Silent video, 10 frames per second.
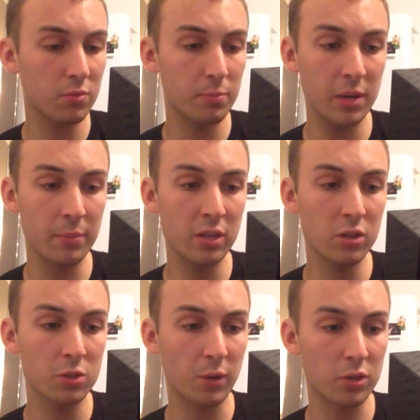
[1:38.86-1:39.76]

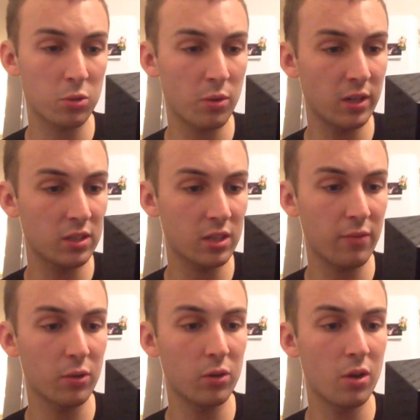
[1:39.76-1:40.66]
millimeters by
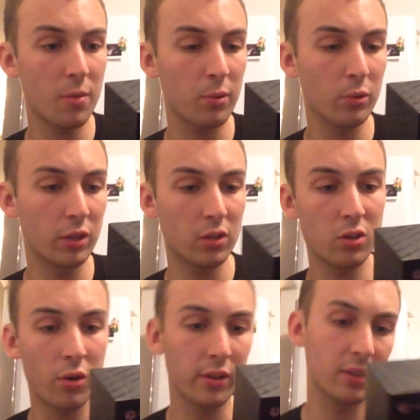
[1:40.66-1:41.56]

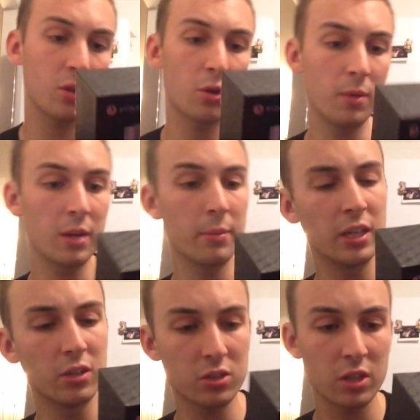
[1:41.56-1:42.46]
27.92
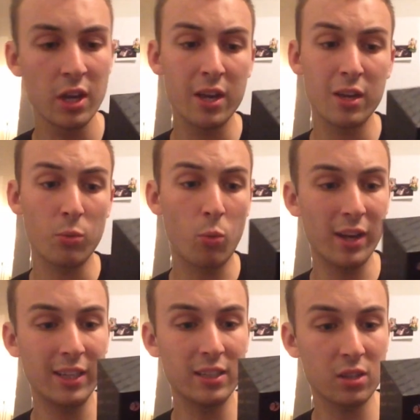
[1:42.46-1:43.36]
millimeters.
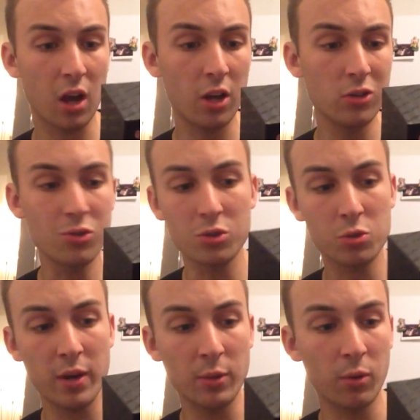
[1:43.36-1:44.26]
Weighs
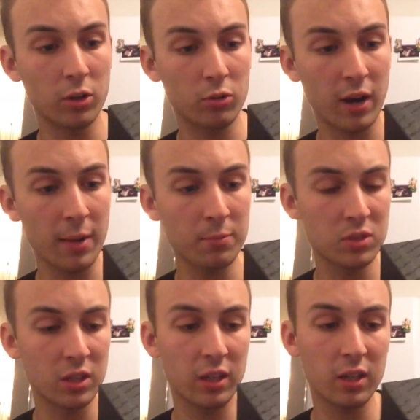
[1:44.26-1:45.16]
121
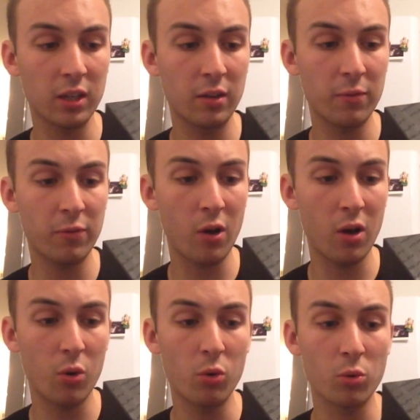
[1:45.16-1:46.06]
grams, and it can
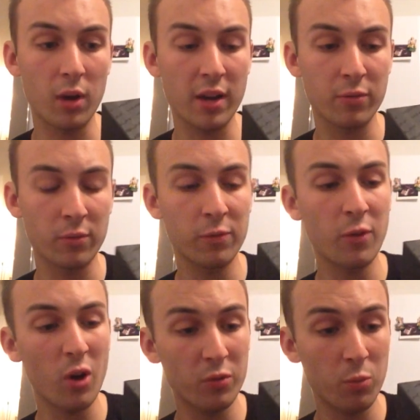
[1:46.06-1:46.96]
fire all the way from
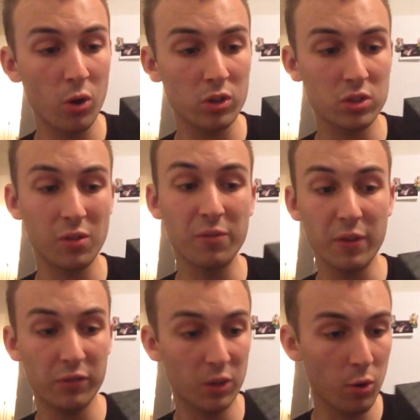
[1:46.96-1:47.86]
5 watts to
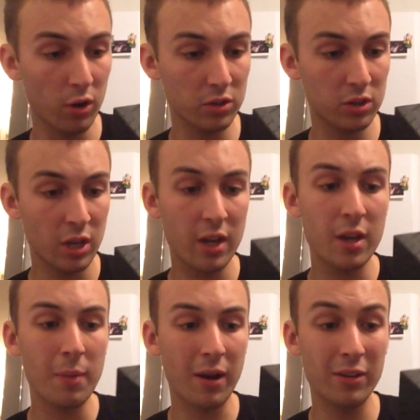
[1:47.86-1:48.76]
50 watts.
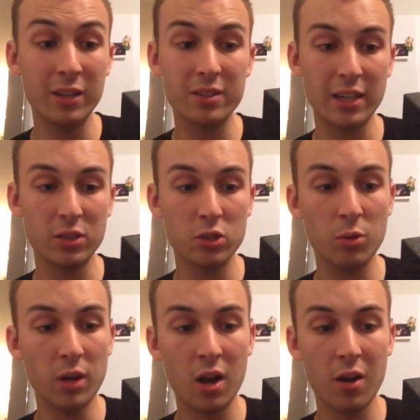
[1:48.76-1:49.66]
Apparently it takes
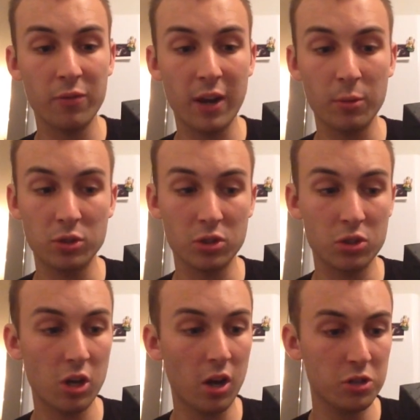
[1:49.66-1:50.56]
2.5 hours to
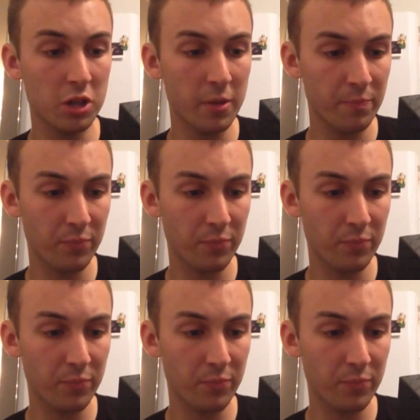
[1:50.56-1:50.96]
charge it.